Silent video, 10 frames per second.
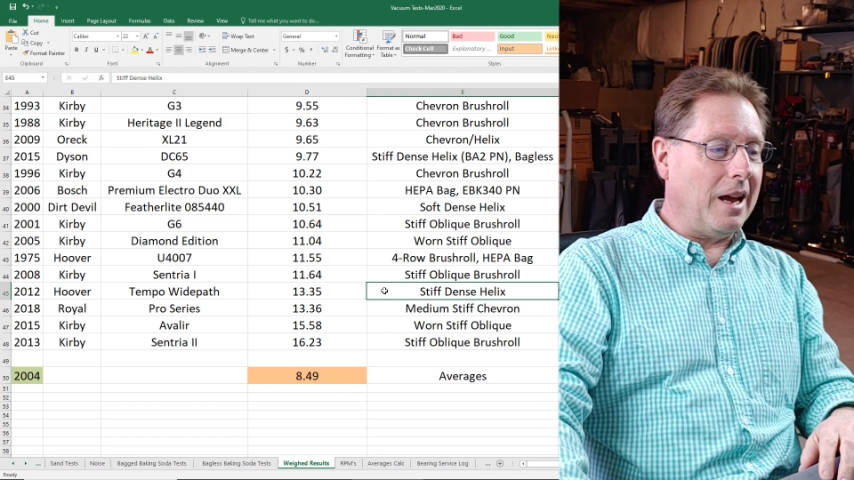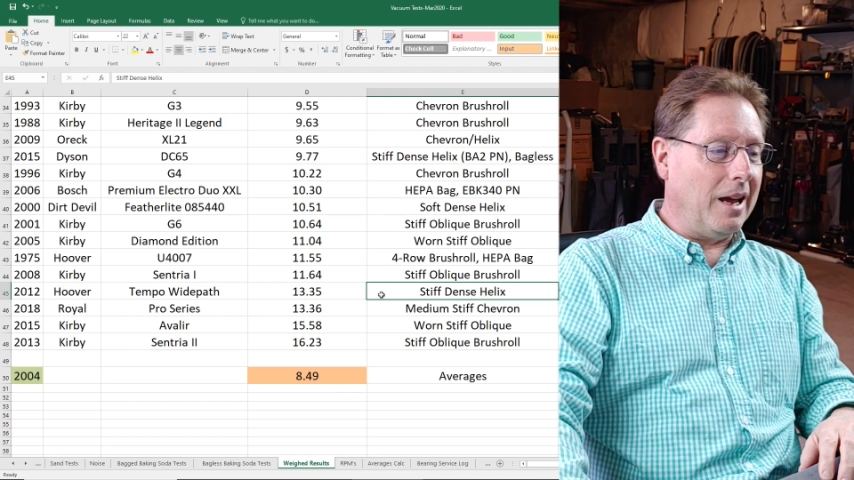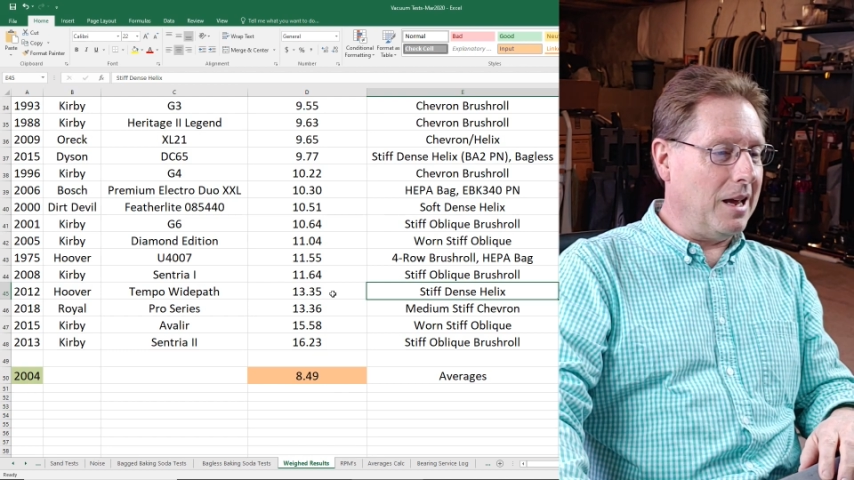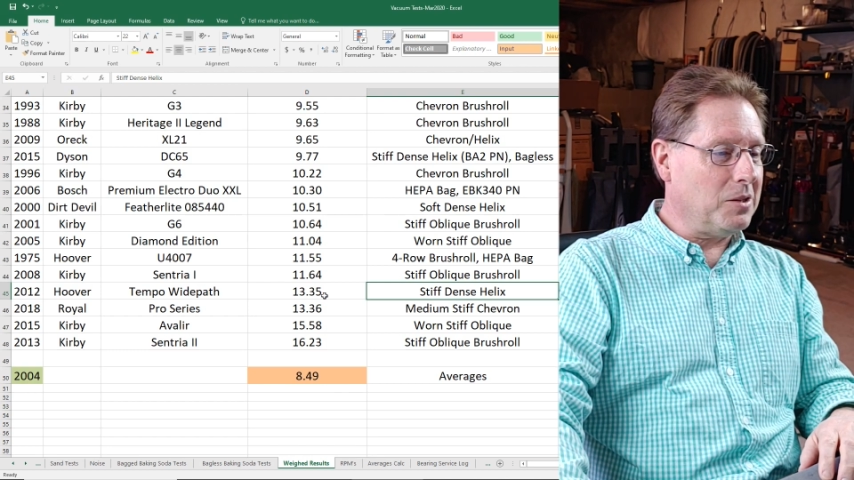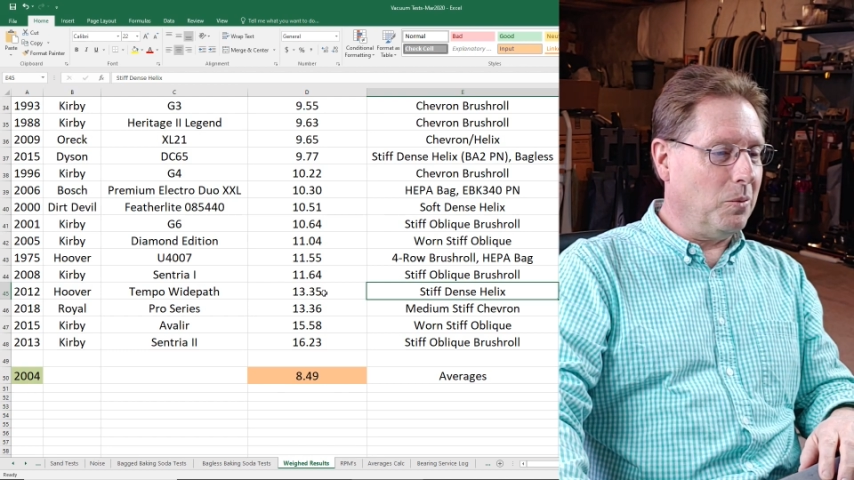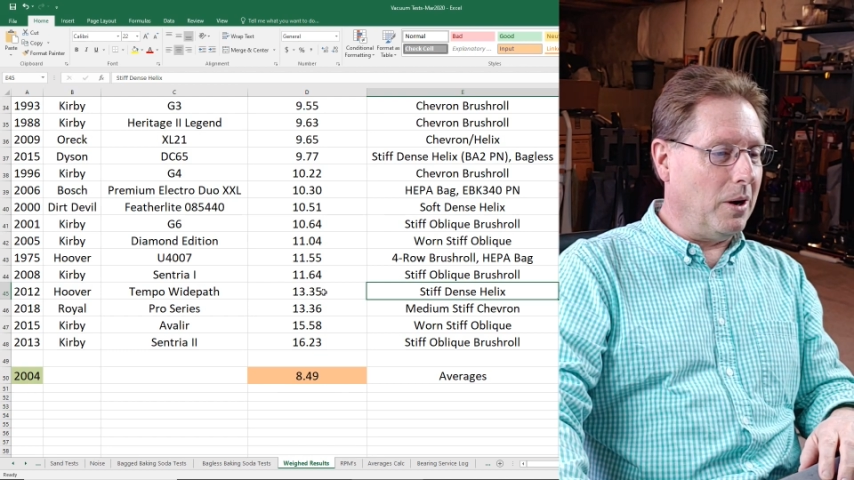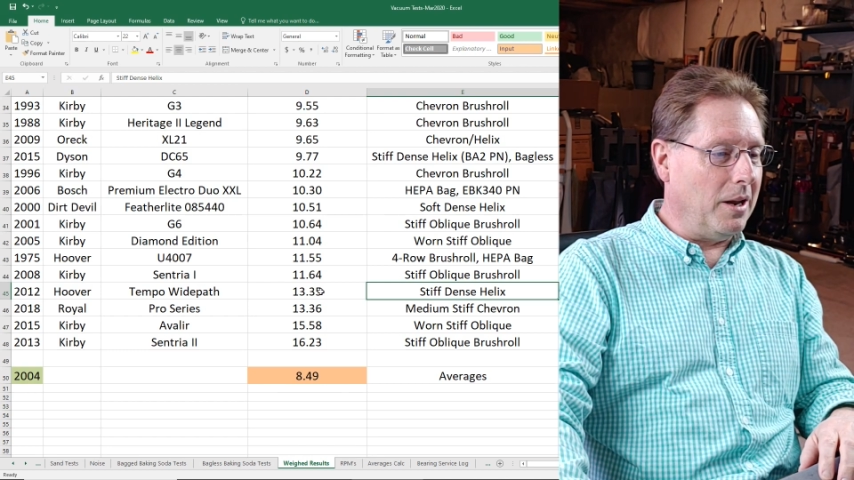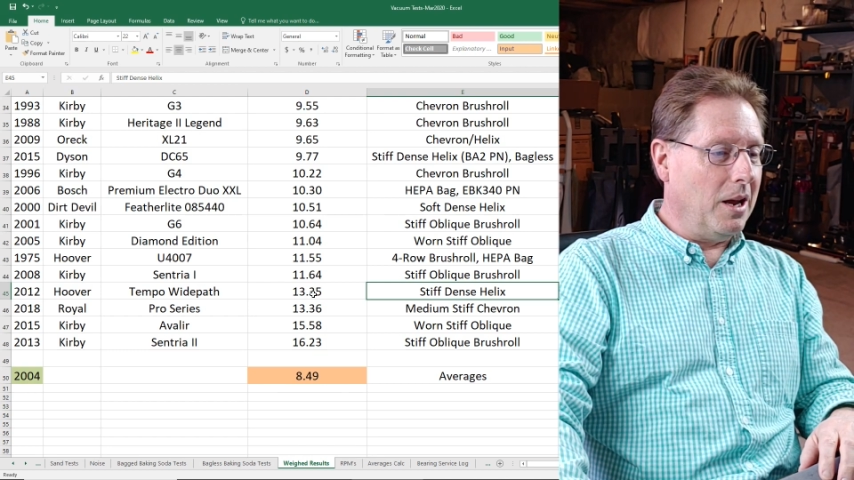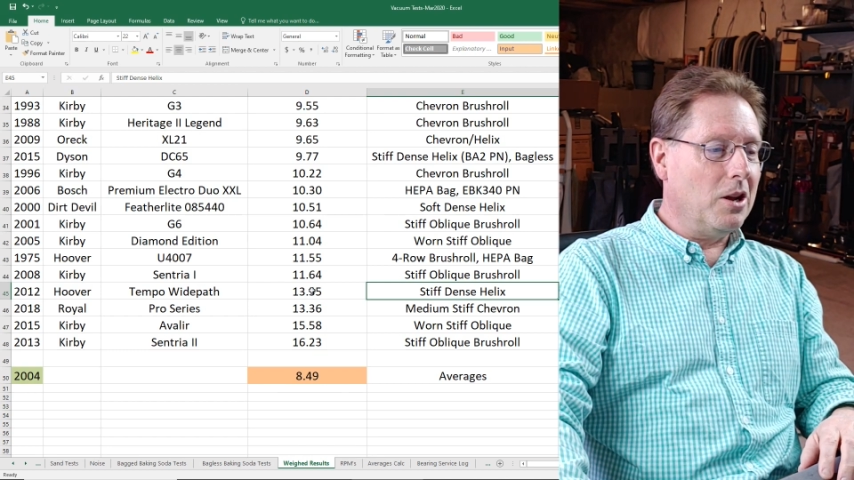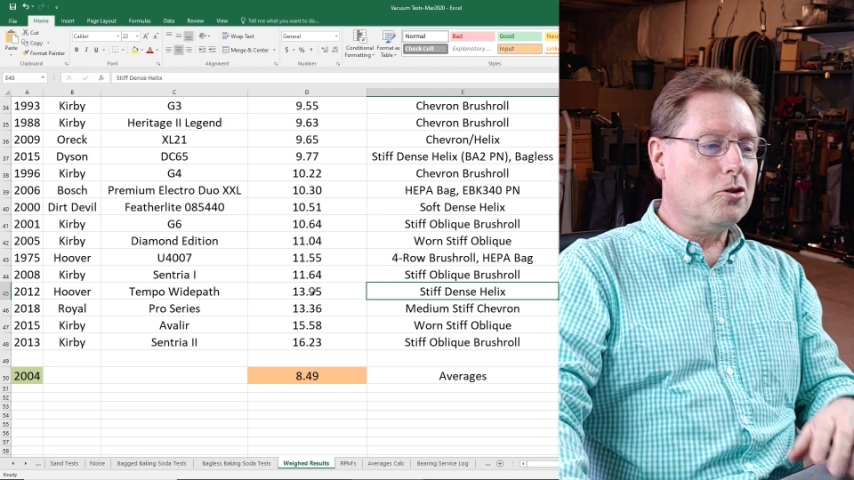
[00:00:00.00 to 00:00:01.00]
and guess
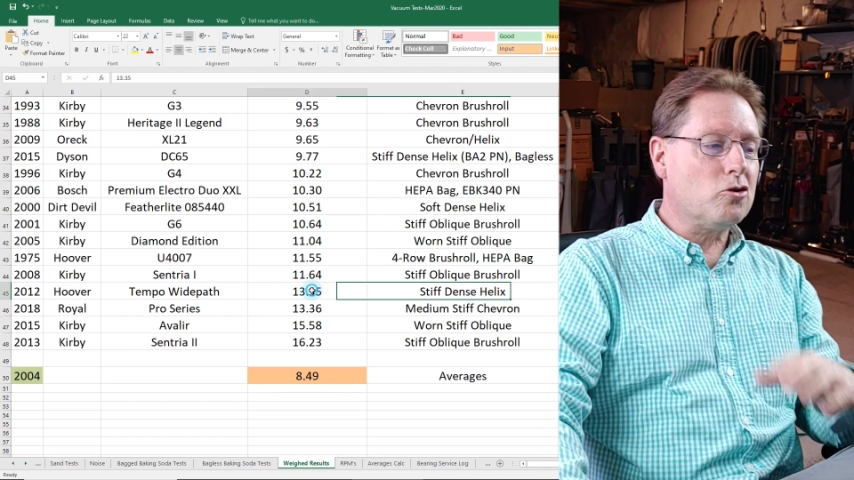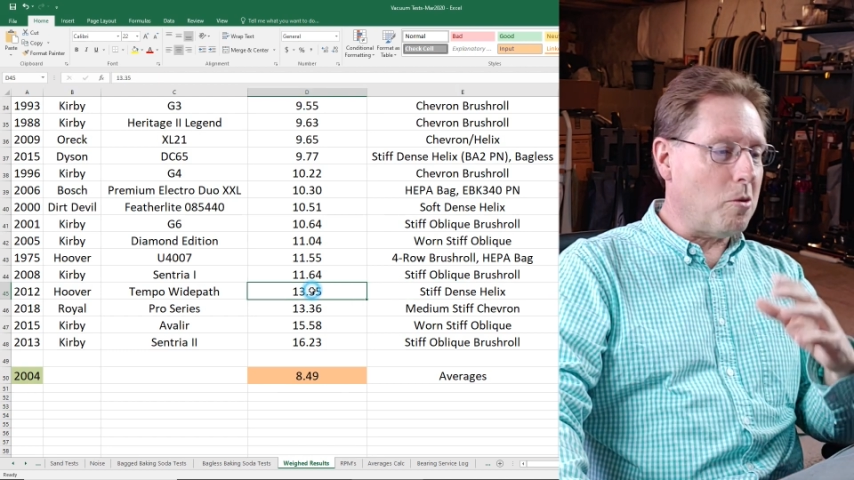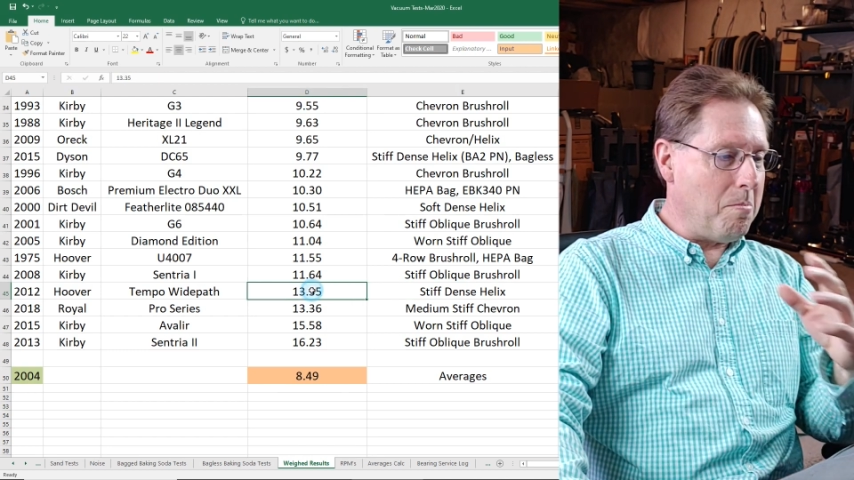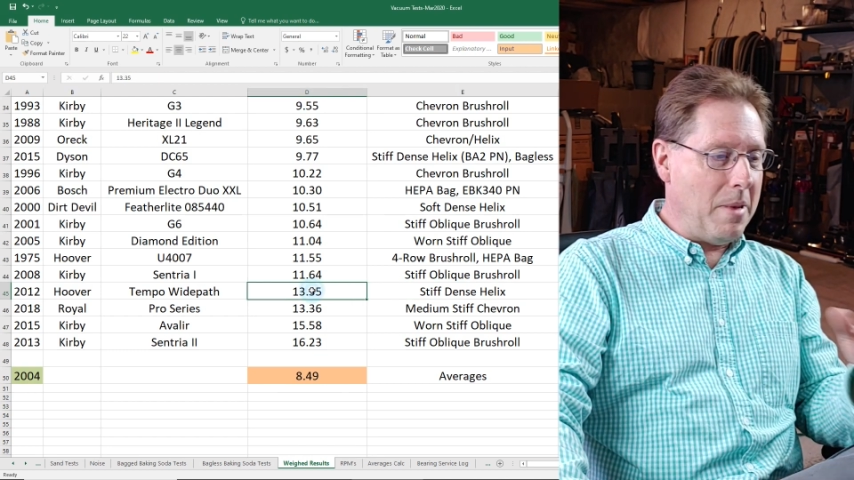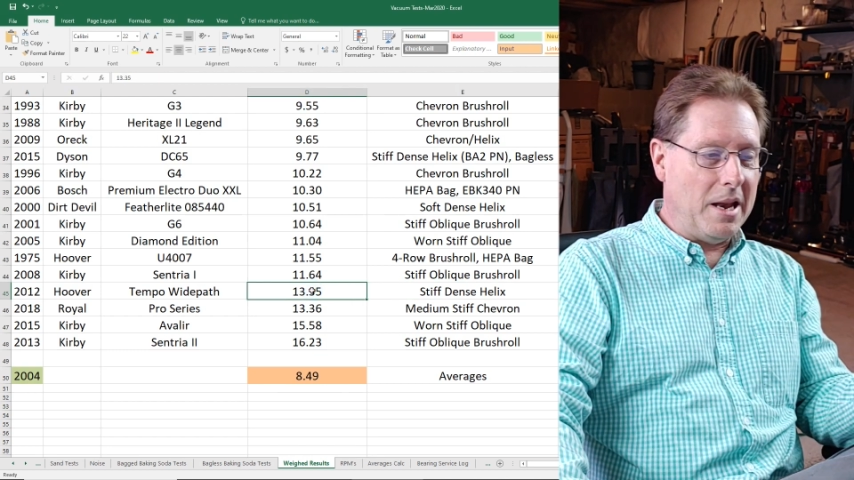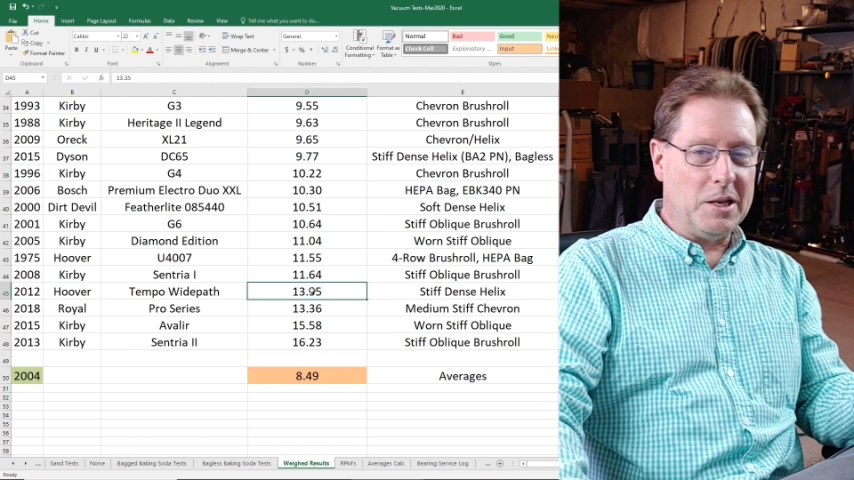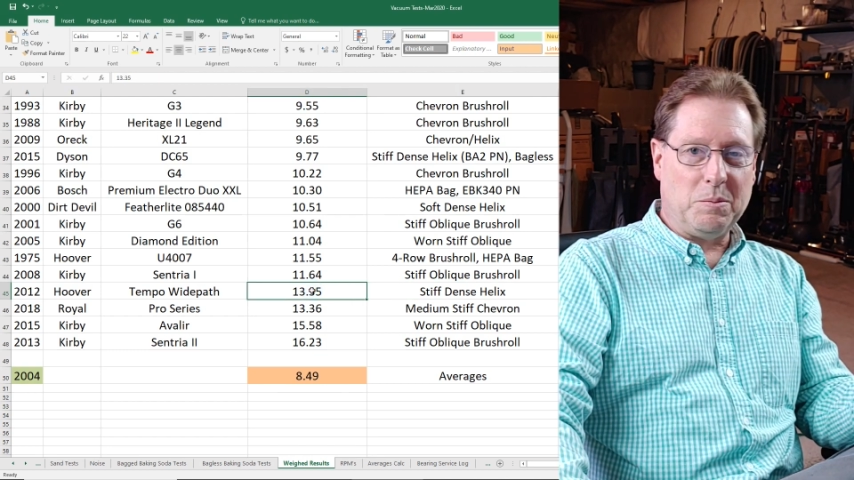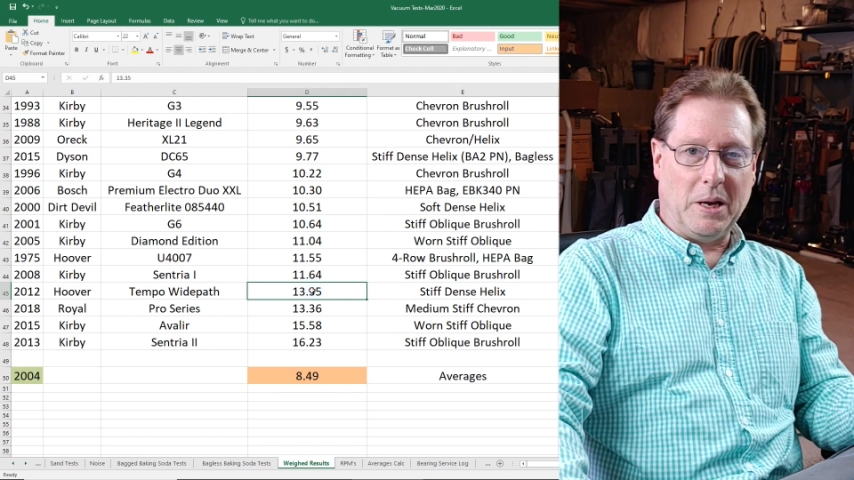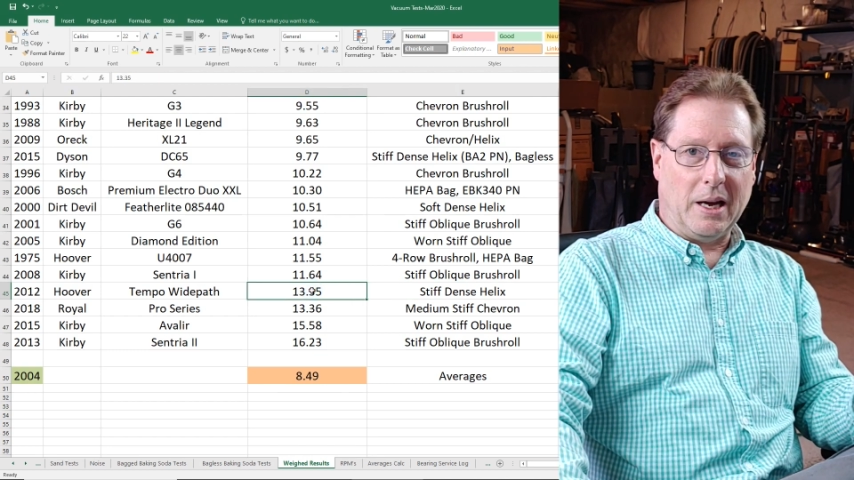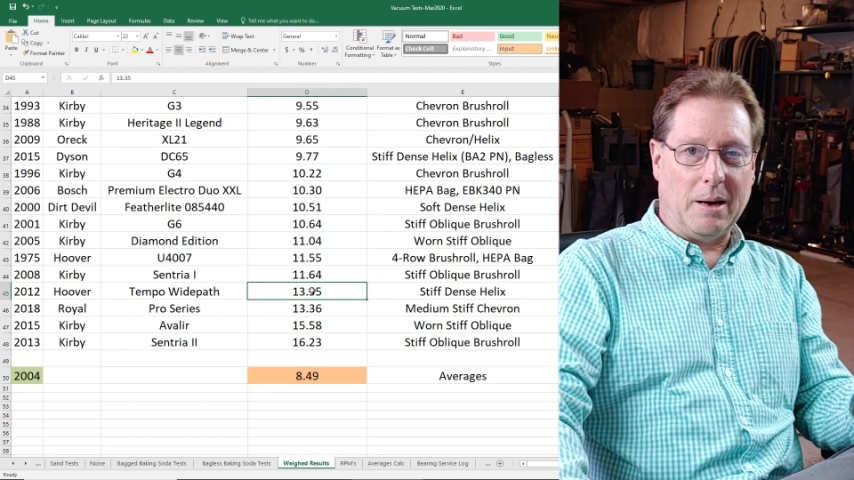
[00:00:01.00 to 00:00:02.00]
what? Tremendous
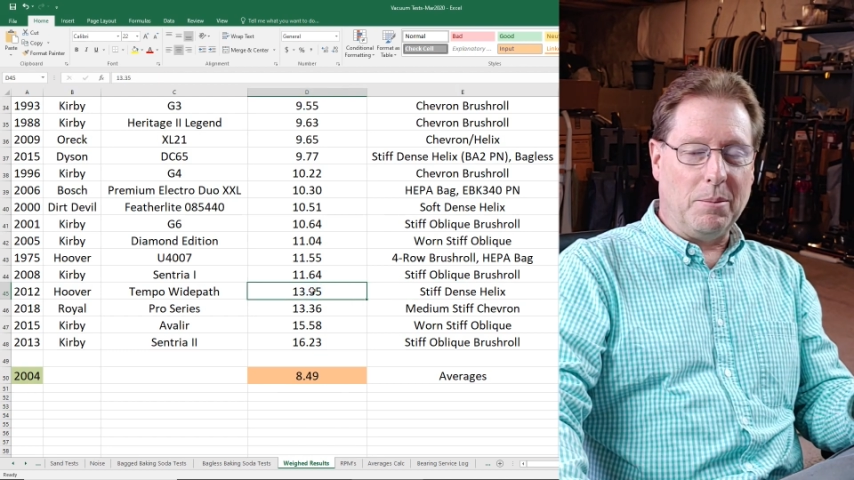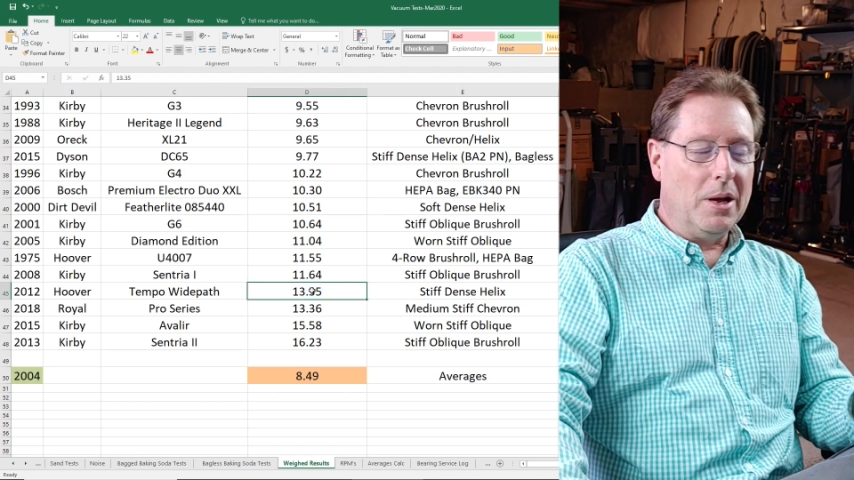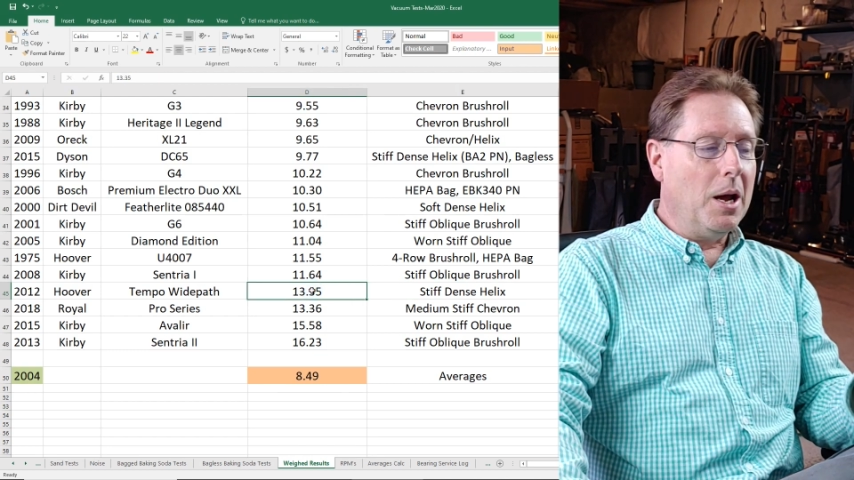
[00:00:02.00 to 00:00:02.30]
pickup.